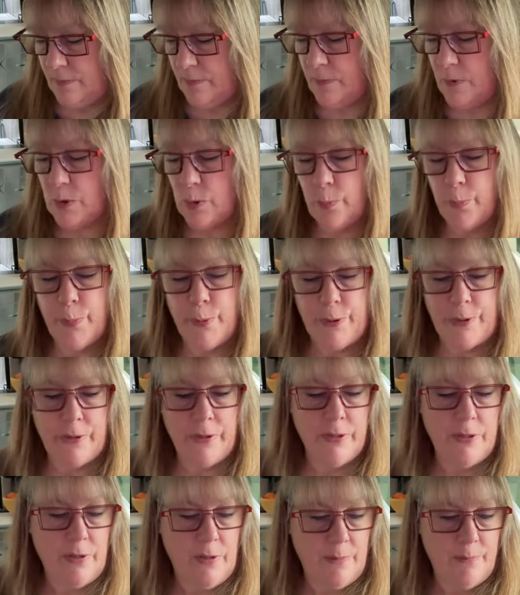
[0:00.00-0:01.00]
little
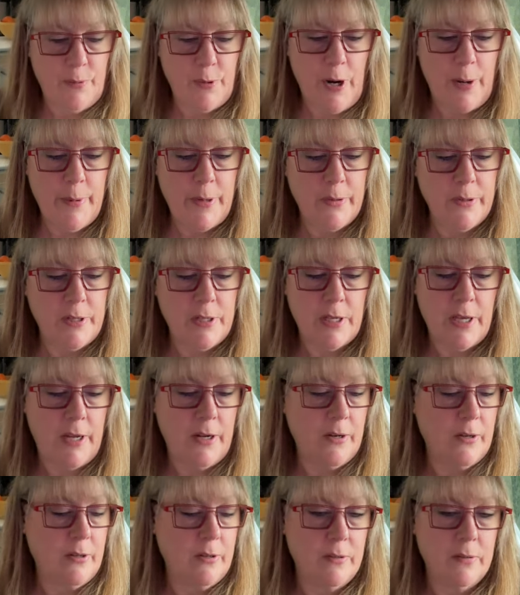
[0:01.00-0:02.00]
booklet on primary
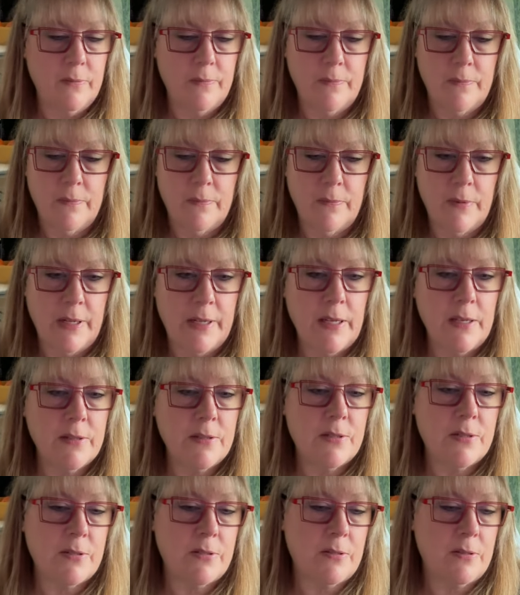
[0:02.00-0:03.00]
care, I
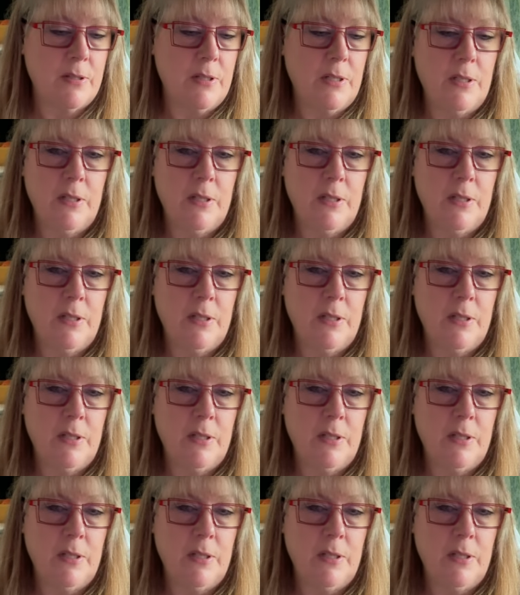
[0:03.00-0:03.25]
guess,